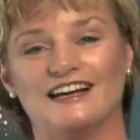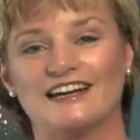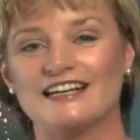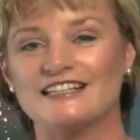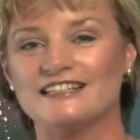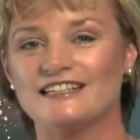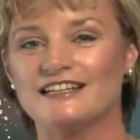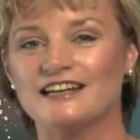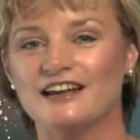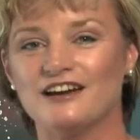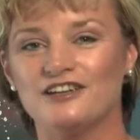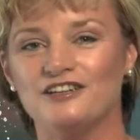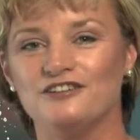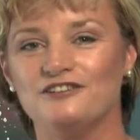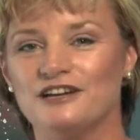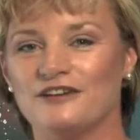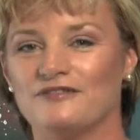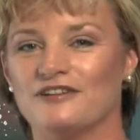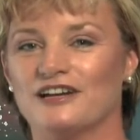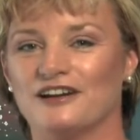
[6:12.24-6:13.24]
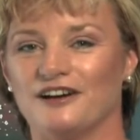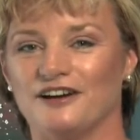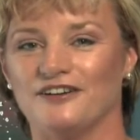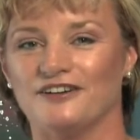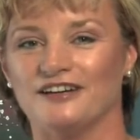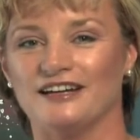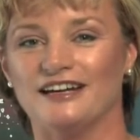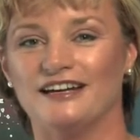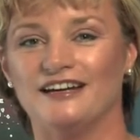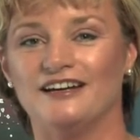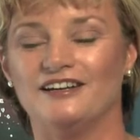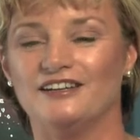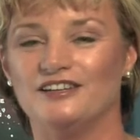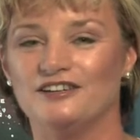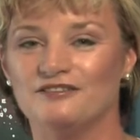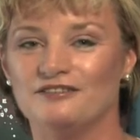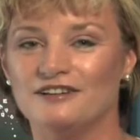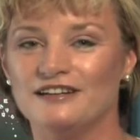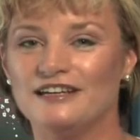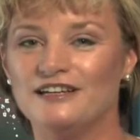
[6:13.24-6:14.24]
and I say, now you have a go.
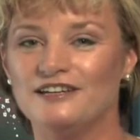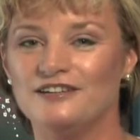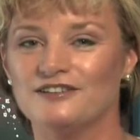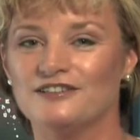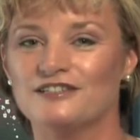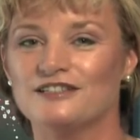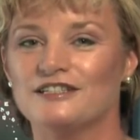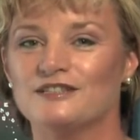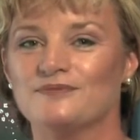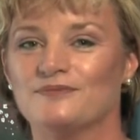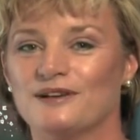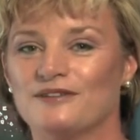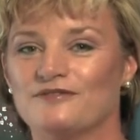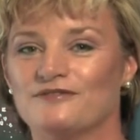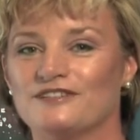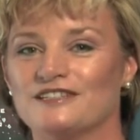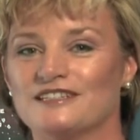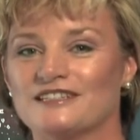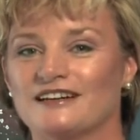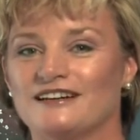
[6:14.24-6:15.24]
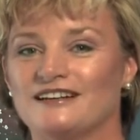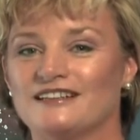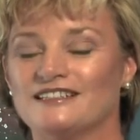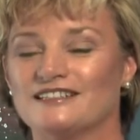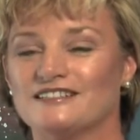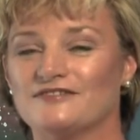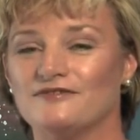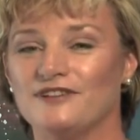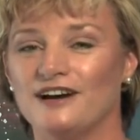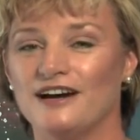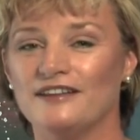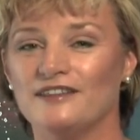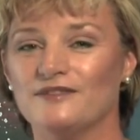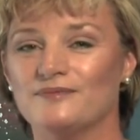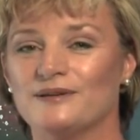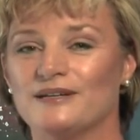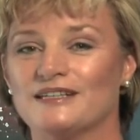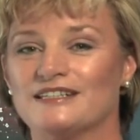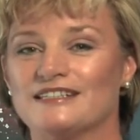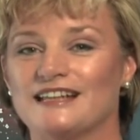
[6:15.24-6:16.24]
You really use these preference cards to find the
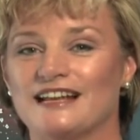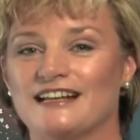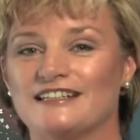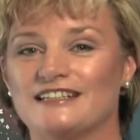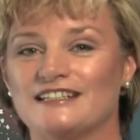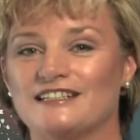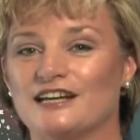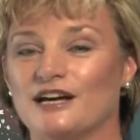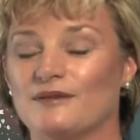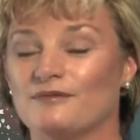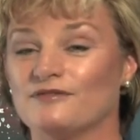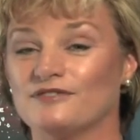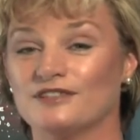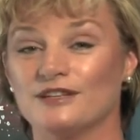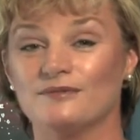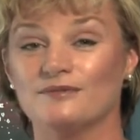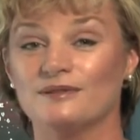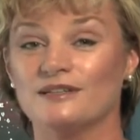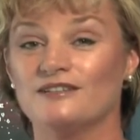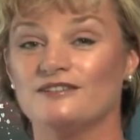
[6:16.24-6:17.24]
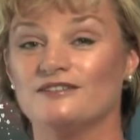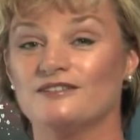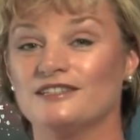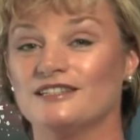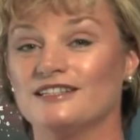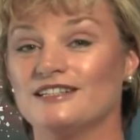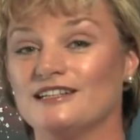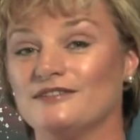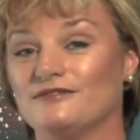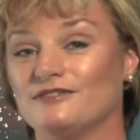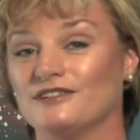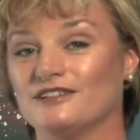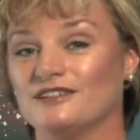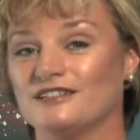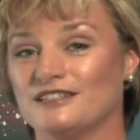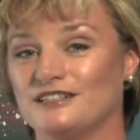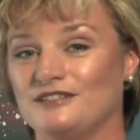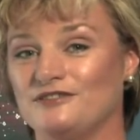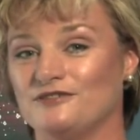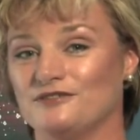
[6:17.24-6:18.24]
personality type of somebody who's
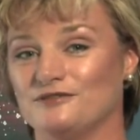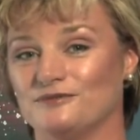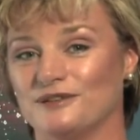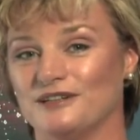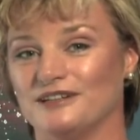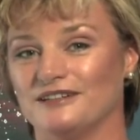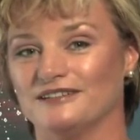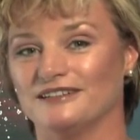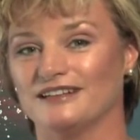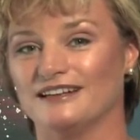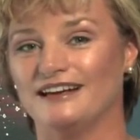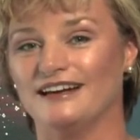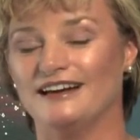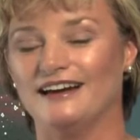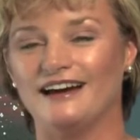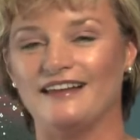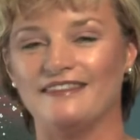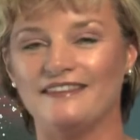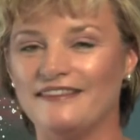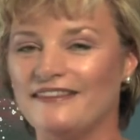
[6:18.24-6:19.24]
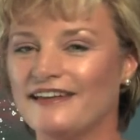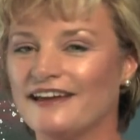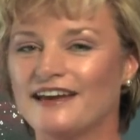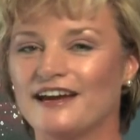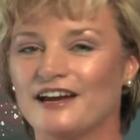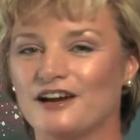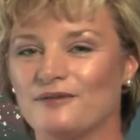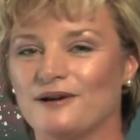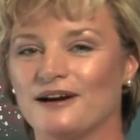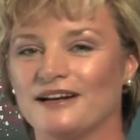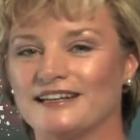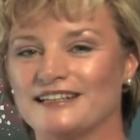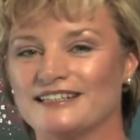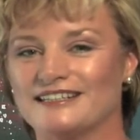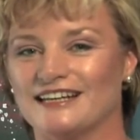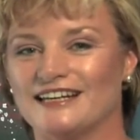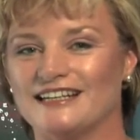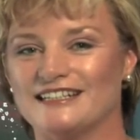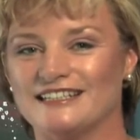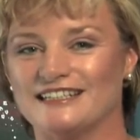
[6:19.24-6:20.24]
significant in your world. And then they get quite
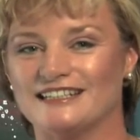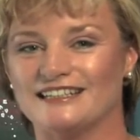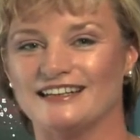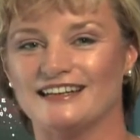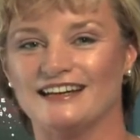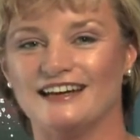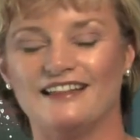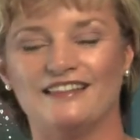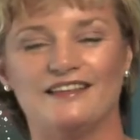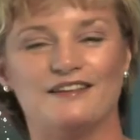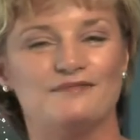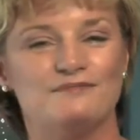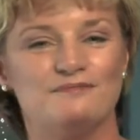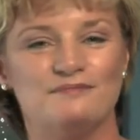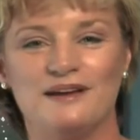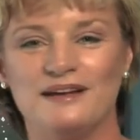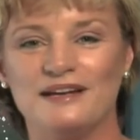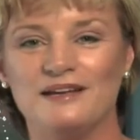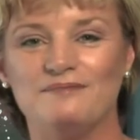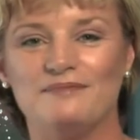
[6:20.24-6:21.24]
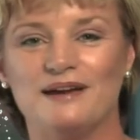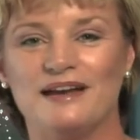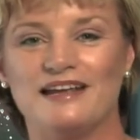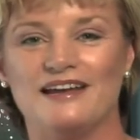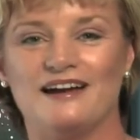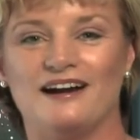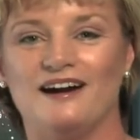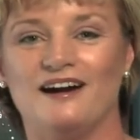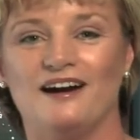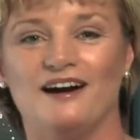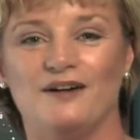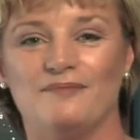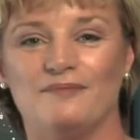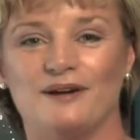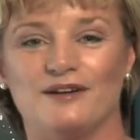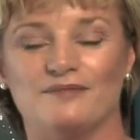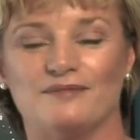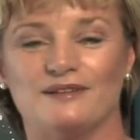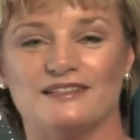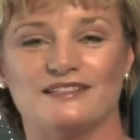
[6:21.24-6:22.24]
excited. There's many aha
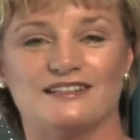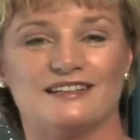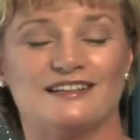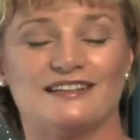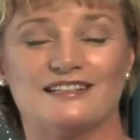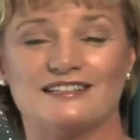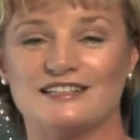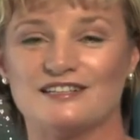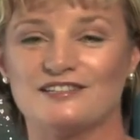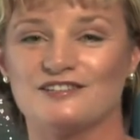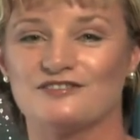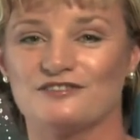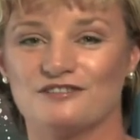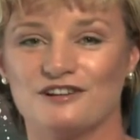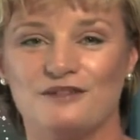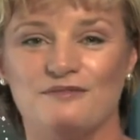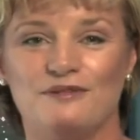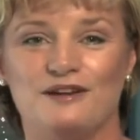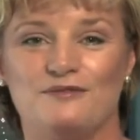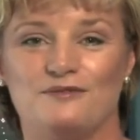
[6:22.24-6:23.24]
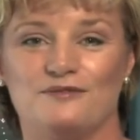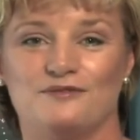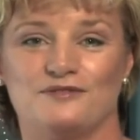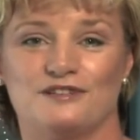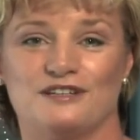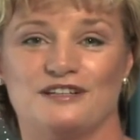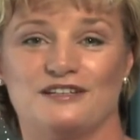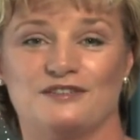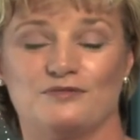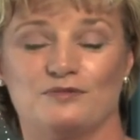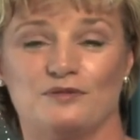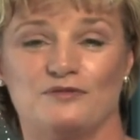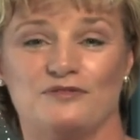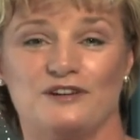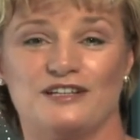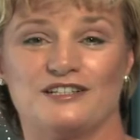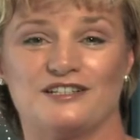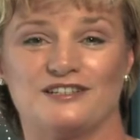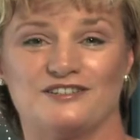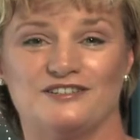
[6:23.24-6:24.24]
moments, and it's extremely rewarding as a
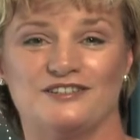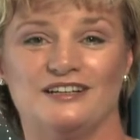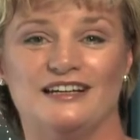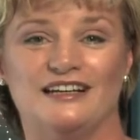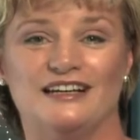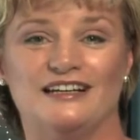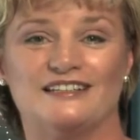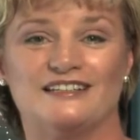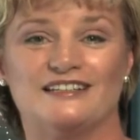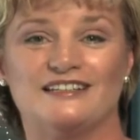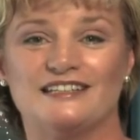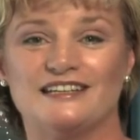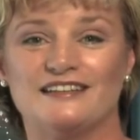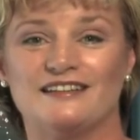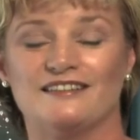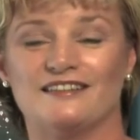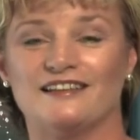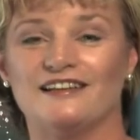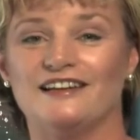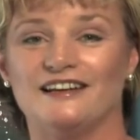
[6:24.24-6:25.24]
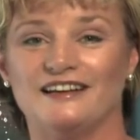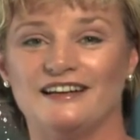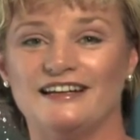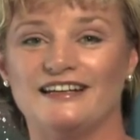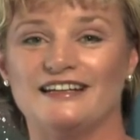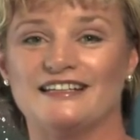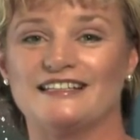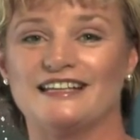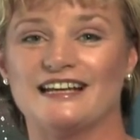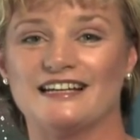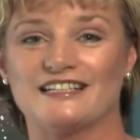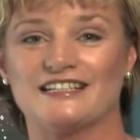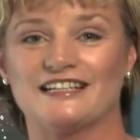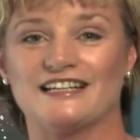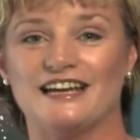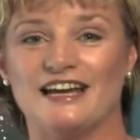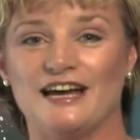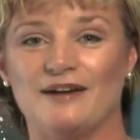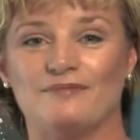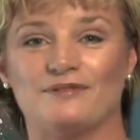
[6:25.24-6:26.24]
professional to see that the learning has
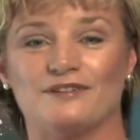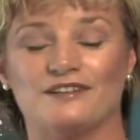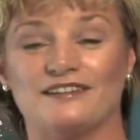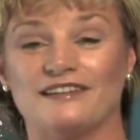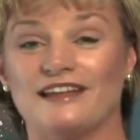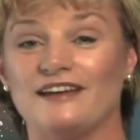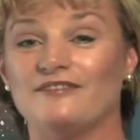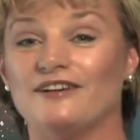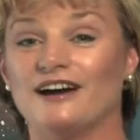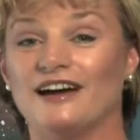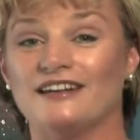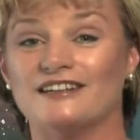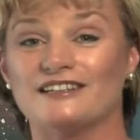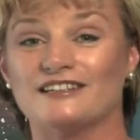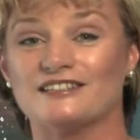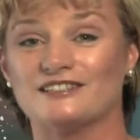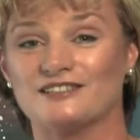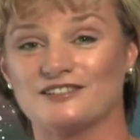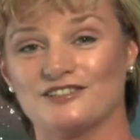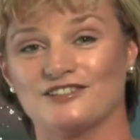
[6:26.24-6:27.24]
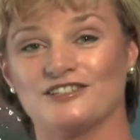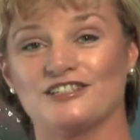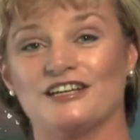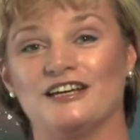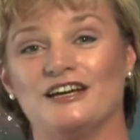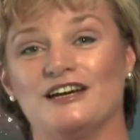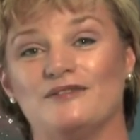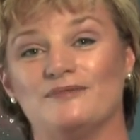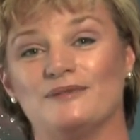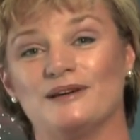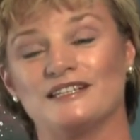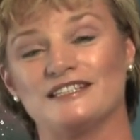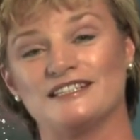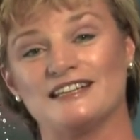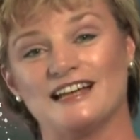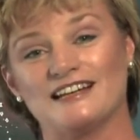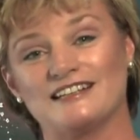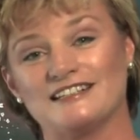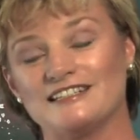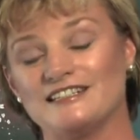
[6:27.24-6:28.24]
actually happened and they've understood
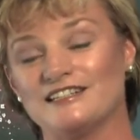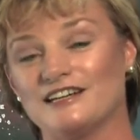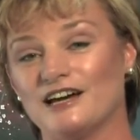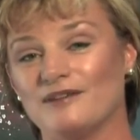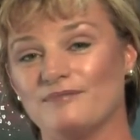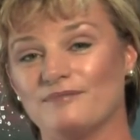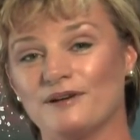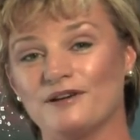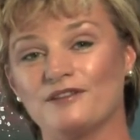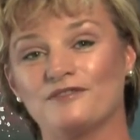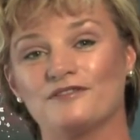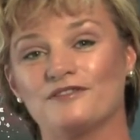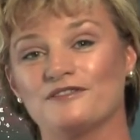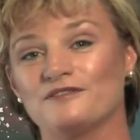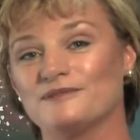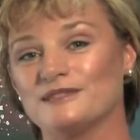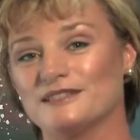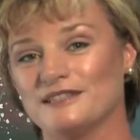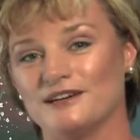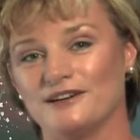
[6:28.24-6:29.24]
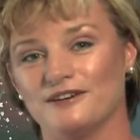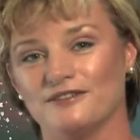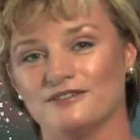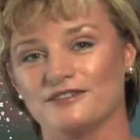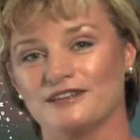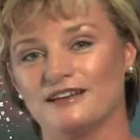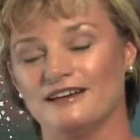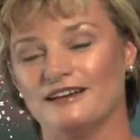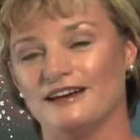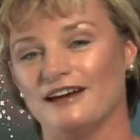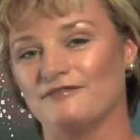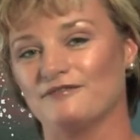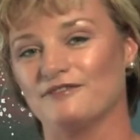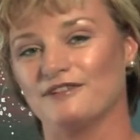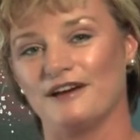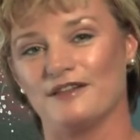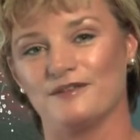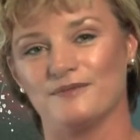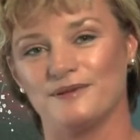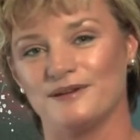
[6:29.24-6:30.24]
personality type both for themselves and
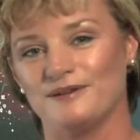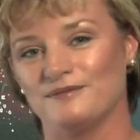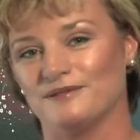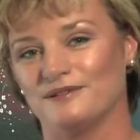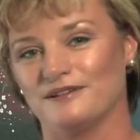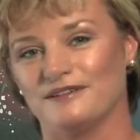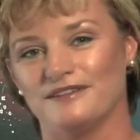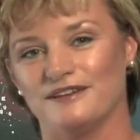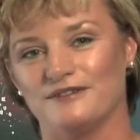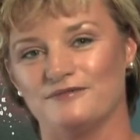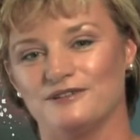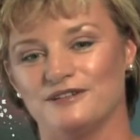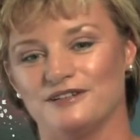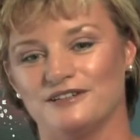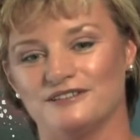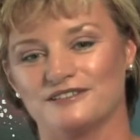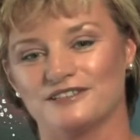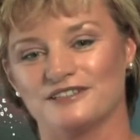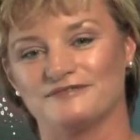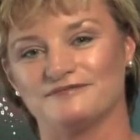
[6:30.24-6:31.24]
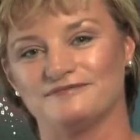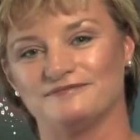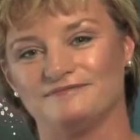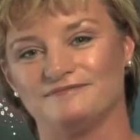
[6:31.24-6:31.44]
for other people in their world.